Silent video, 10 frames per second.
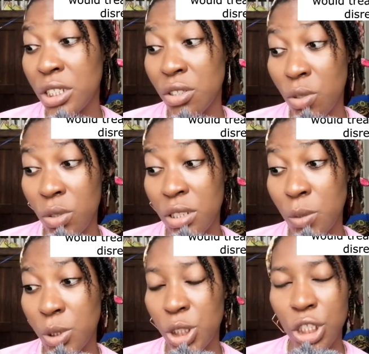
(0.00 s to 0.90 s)
a daughter
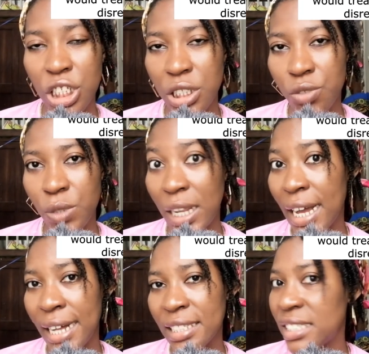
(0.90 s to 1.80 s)
with such
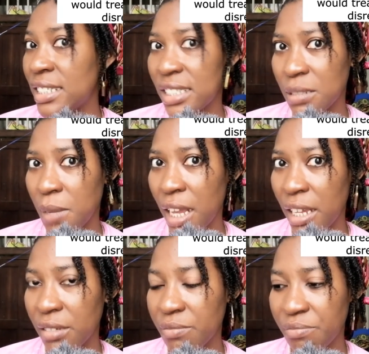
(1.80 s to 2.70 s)
disregard and
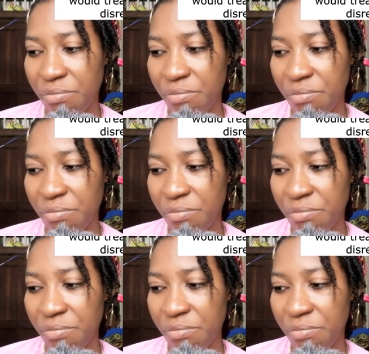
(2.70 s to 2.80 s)
dismay.